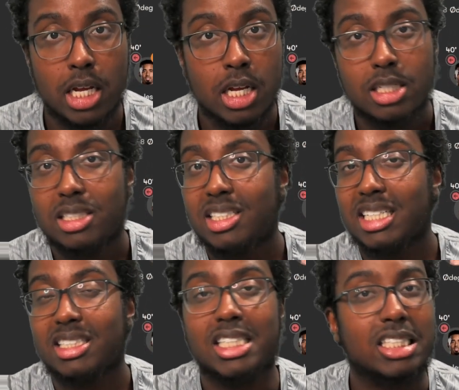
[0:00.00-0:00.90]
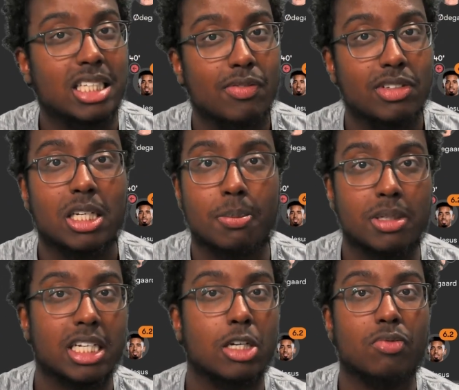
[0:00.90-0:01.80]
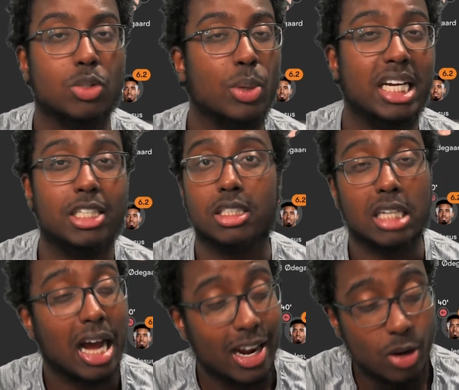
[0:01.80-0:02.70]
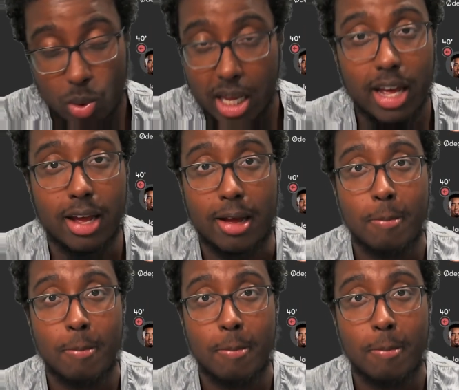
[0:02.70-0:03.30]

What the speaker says: 60-70% of his wages, I don't care.